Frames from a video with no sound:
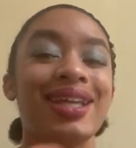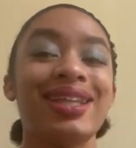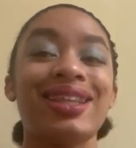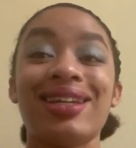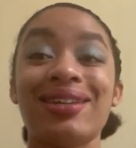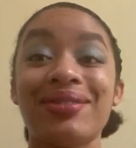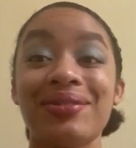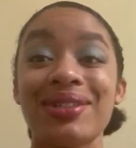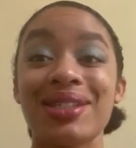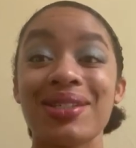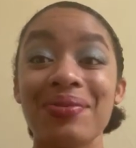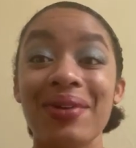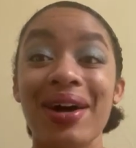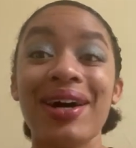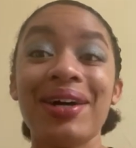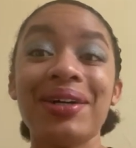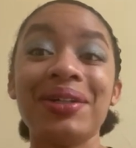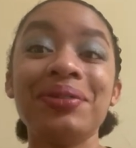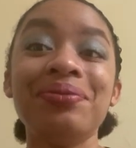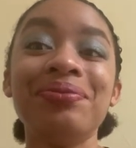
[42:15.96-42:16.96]
then I'm gonna
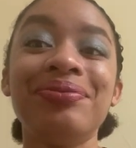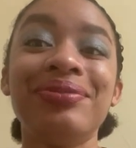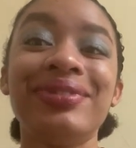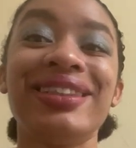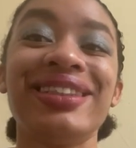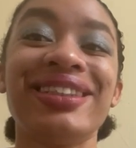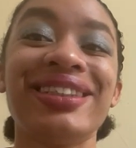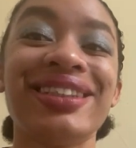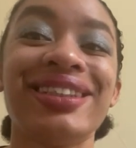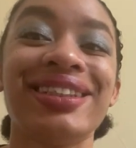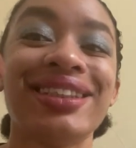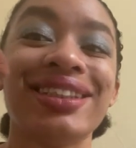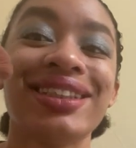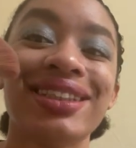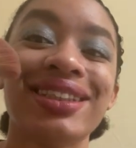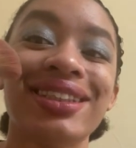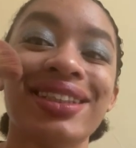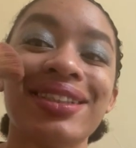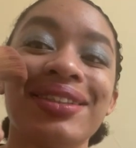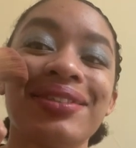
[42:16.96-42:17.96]
smile. I'm
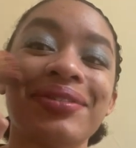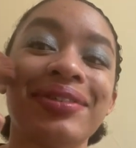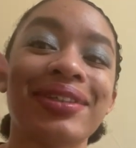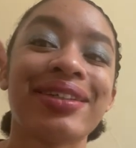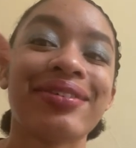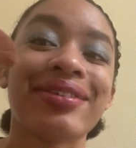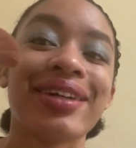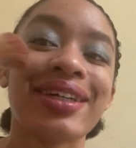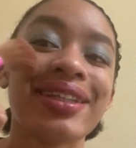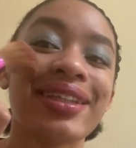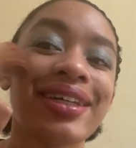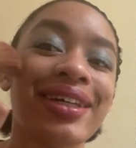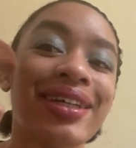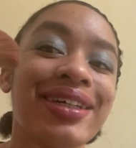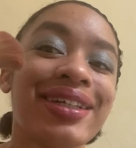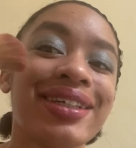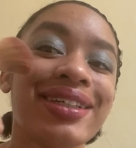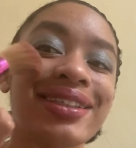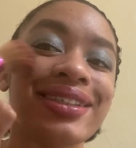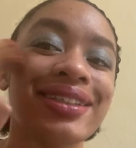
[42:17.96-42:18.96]
gonna put it right
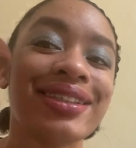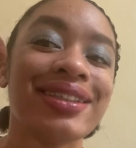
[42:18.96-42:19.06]
there.